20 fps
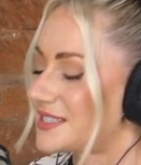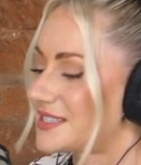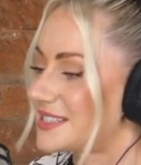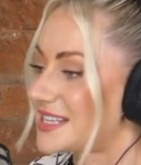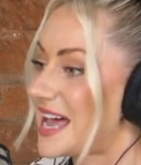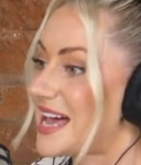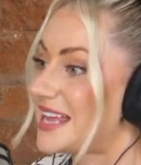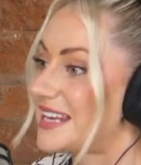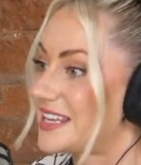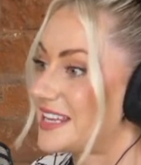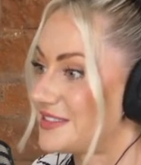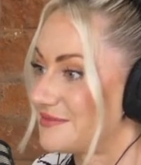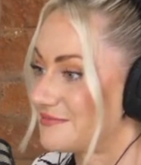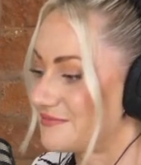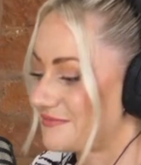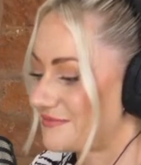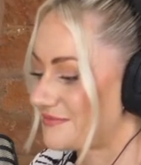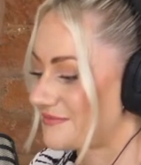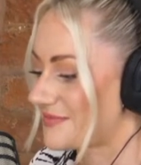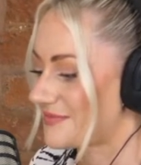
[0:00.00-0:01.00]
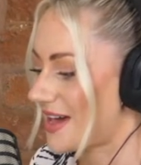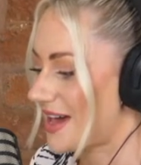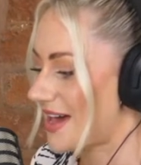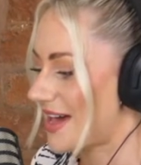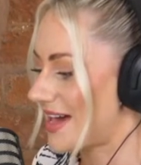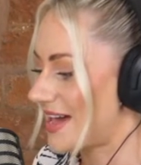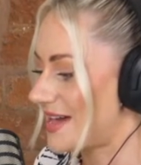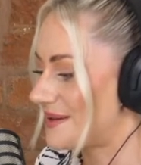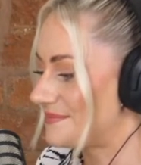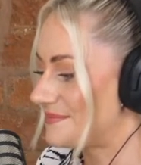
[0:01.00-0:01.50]
talent
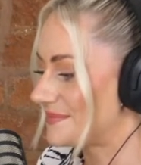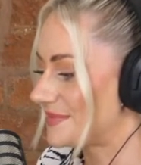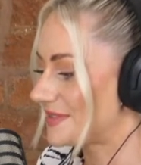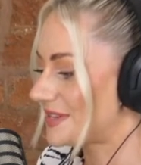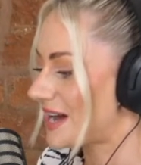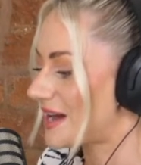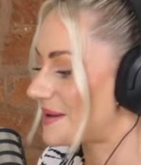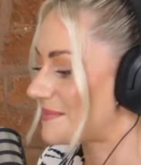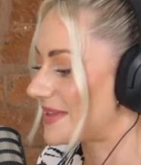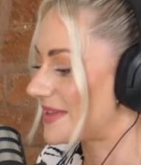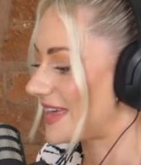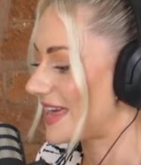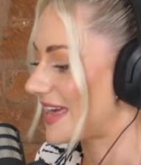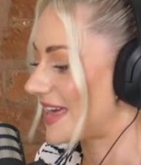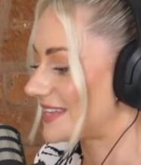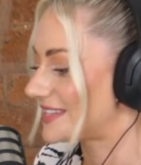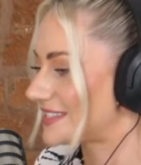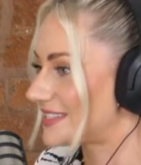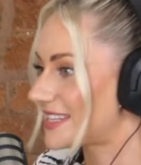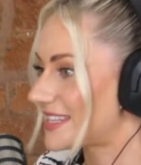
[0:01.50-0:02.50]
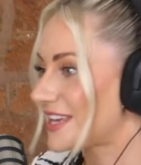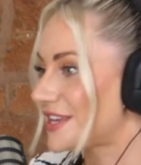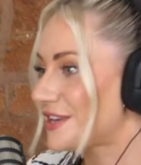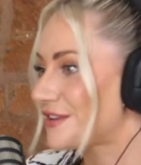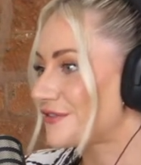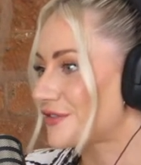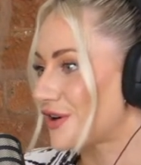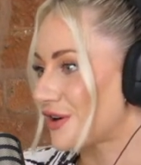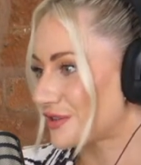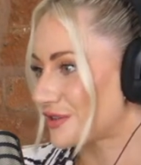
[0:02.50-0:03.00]
coming in, say
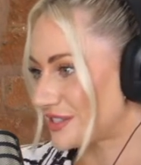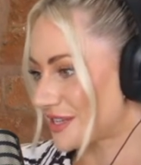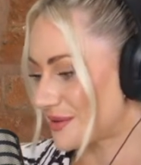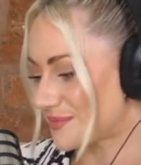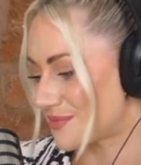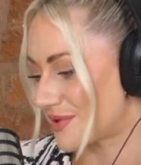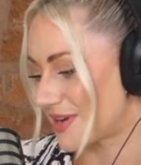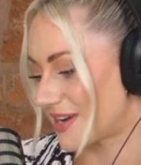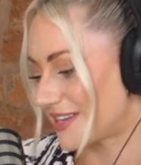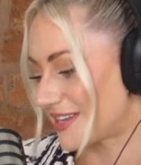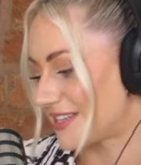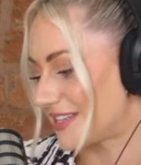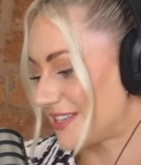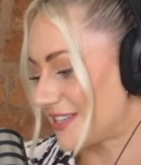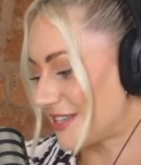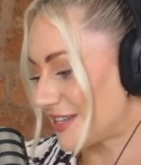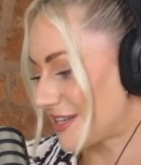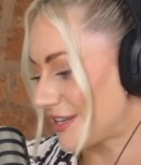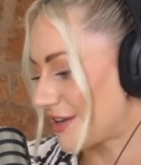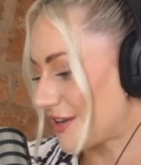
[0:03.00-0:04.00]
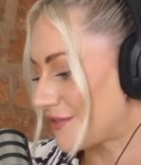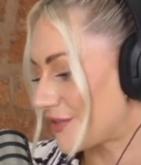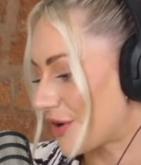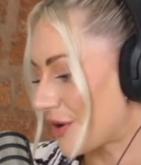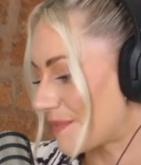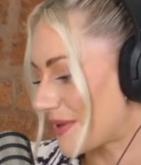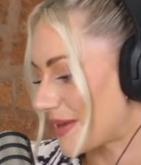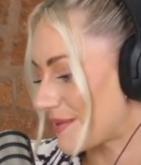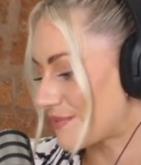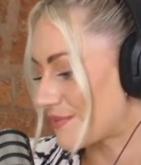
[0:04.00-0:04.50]
you've got someone and you've
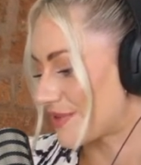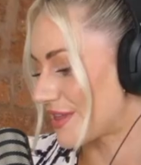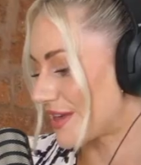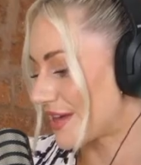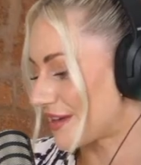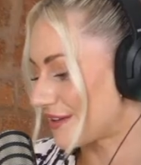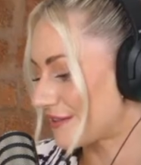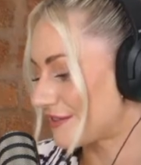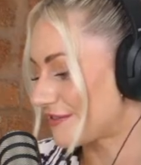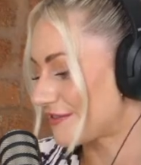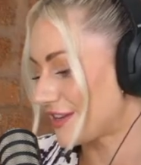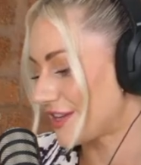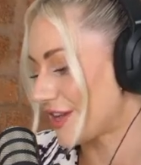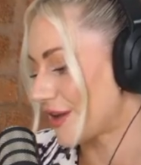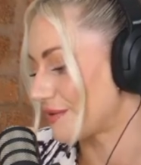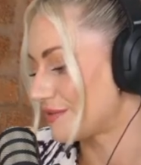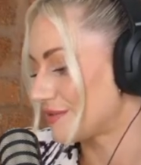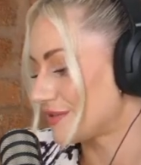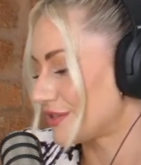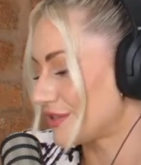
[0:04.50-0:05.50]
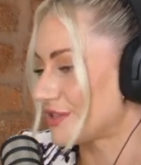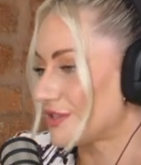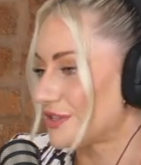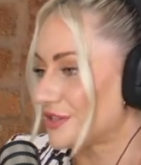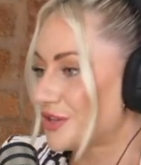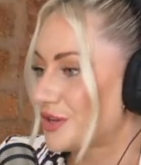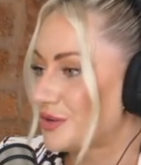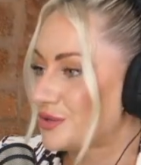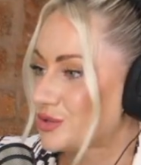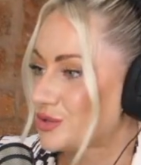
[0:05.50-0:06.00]
got people that have,
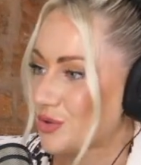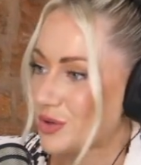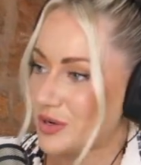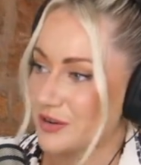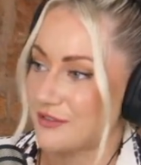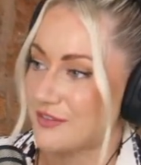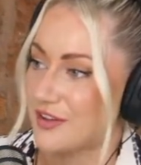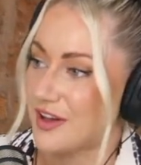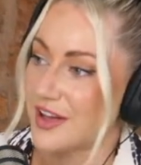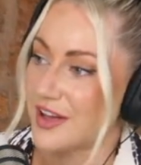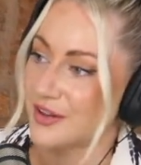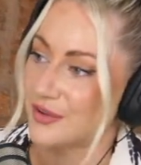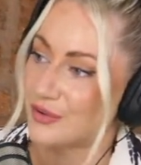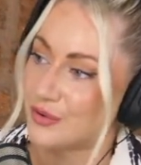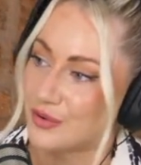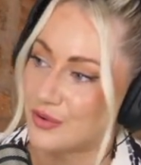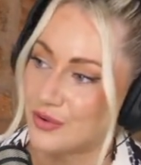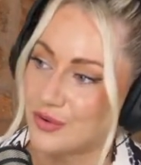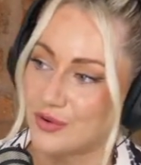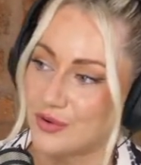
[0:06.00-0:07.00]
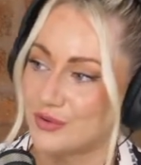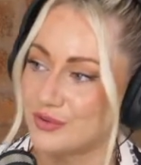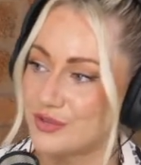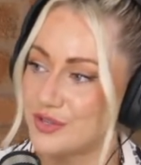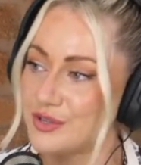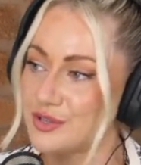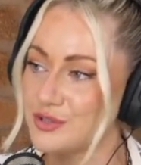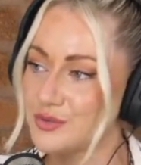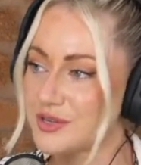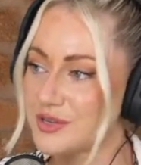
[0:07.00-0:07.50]
new to qualifying or
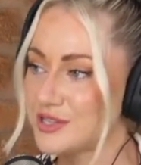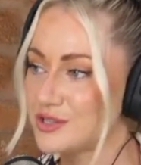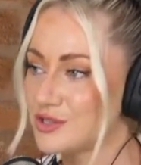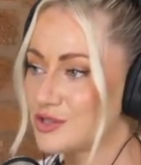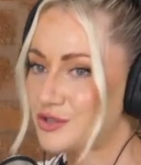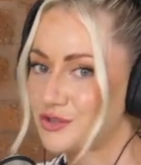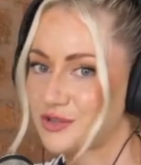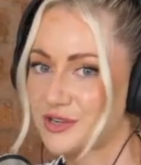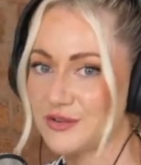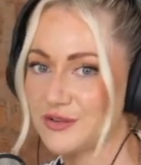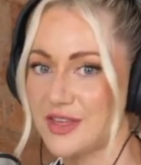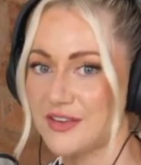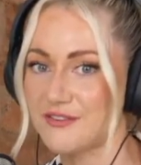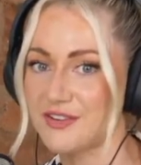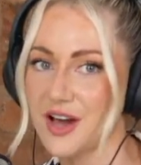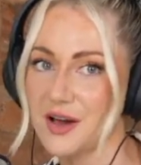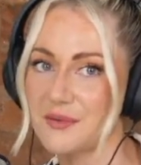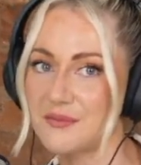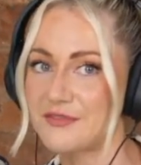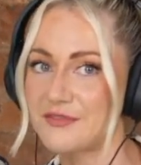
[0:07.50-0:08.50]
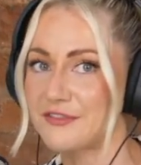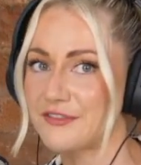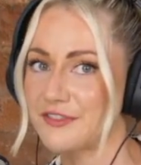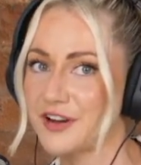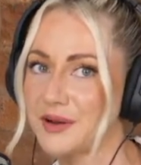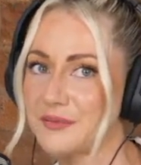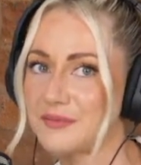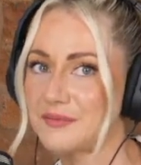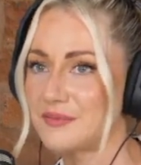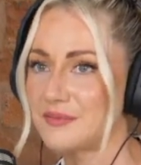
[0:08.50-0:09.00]
new to an industry, or they've come
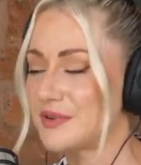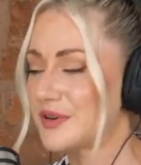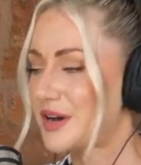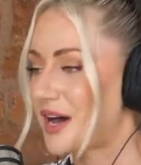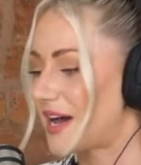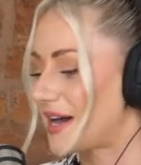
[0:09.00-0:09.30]
from